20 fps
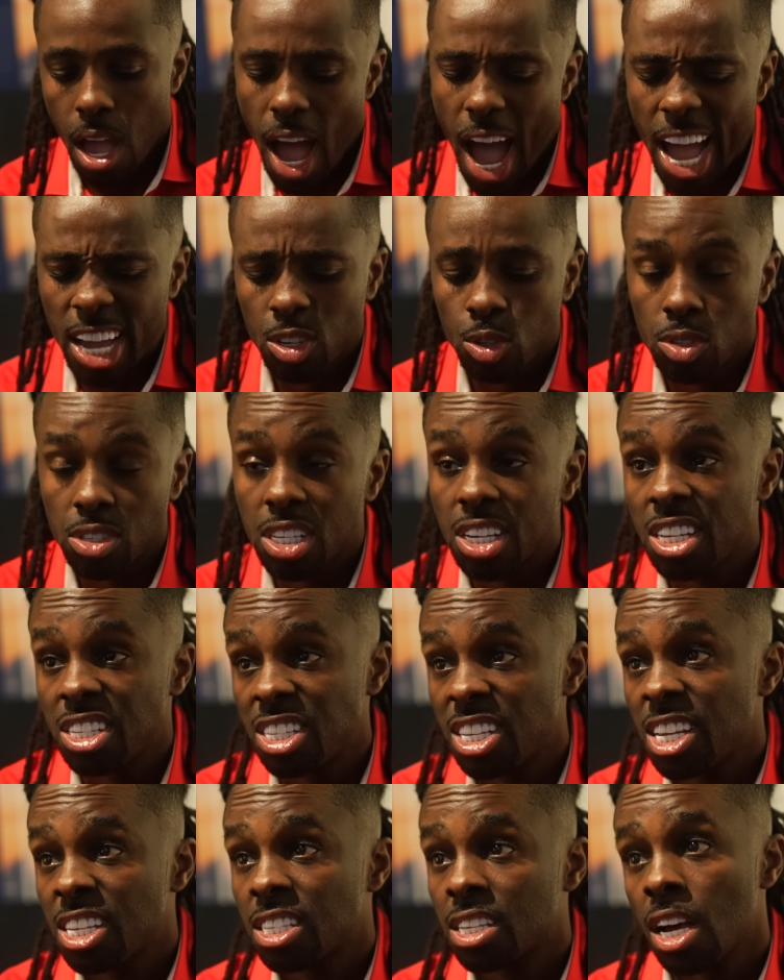I used to
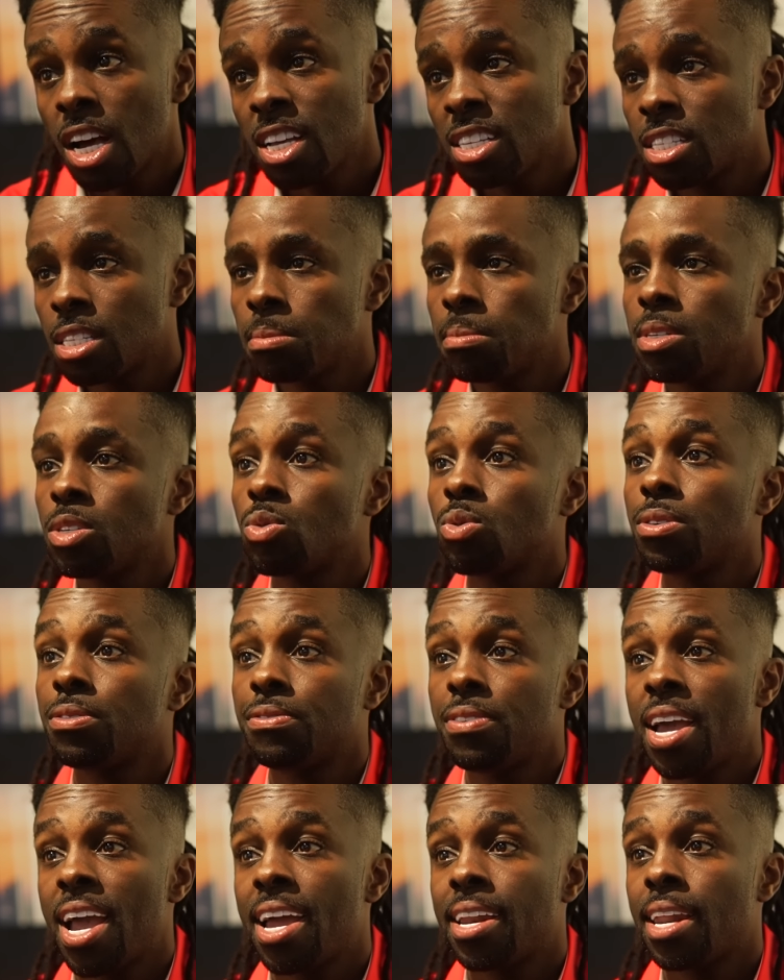assist customers with
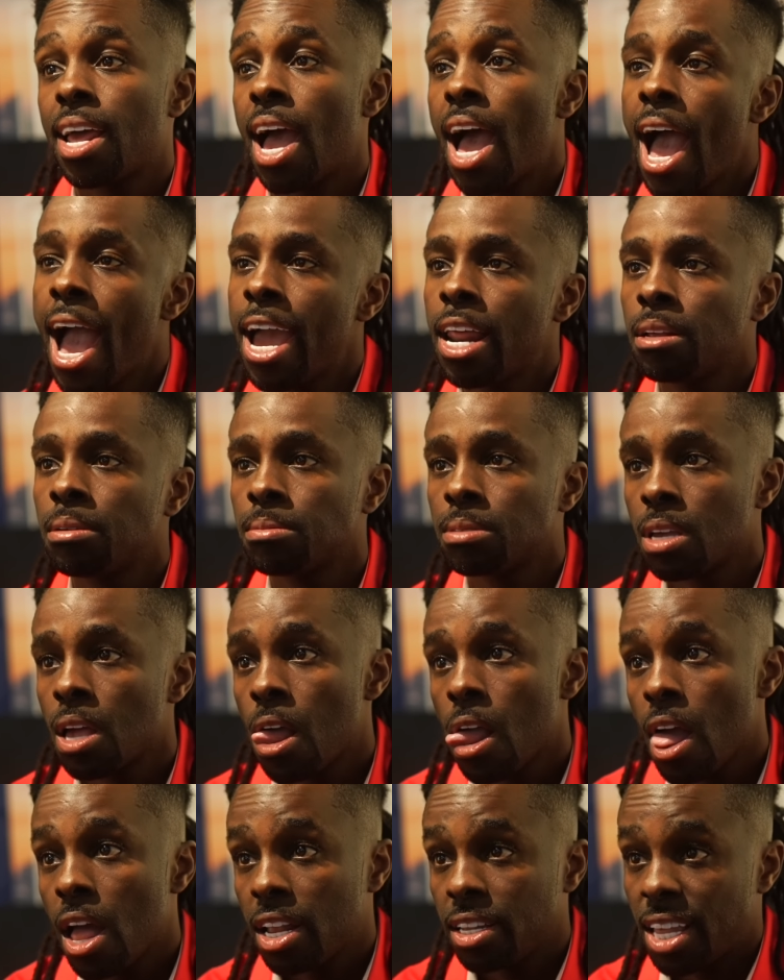finding items
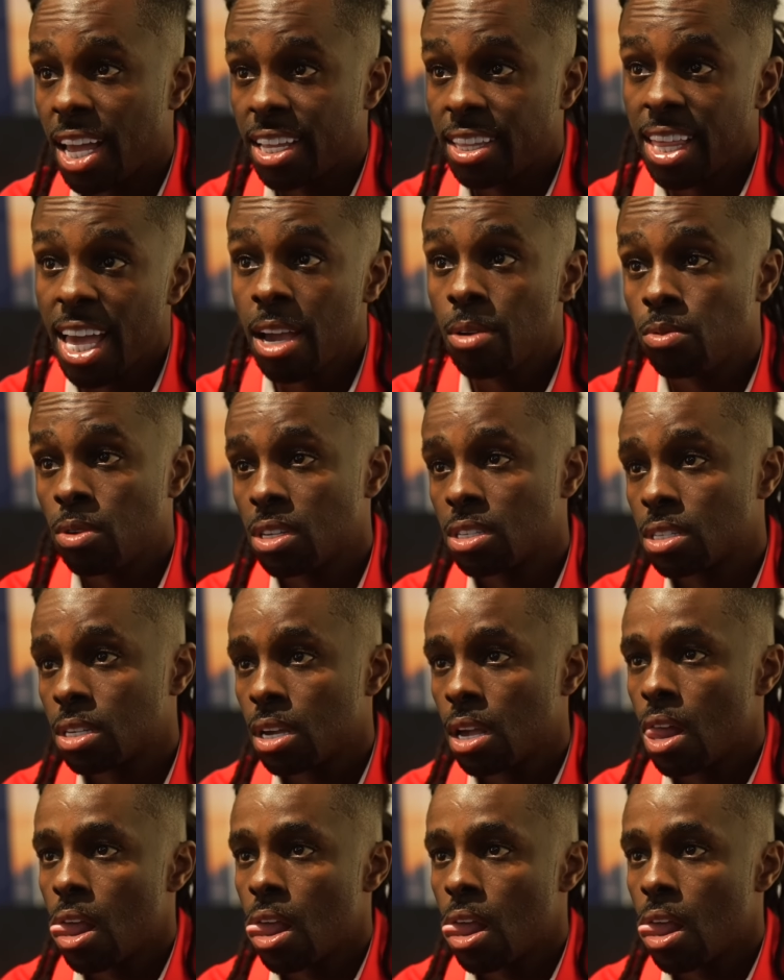that they was